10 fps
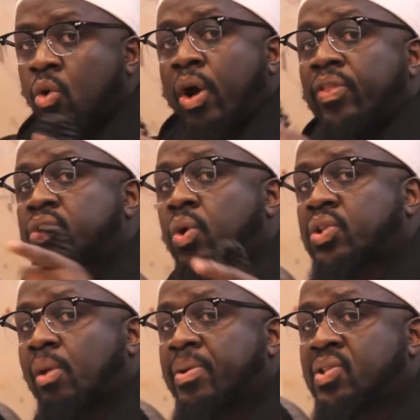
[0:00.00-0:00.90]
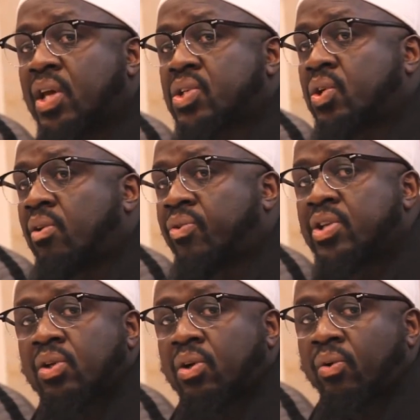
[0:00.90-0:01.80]
we're the juxtaposition of
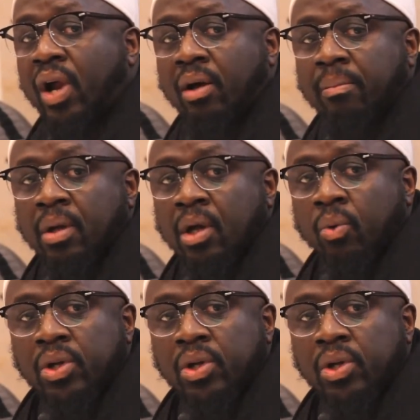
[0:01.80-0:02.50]
physical realm.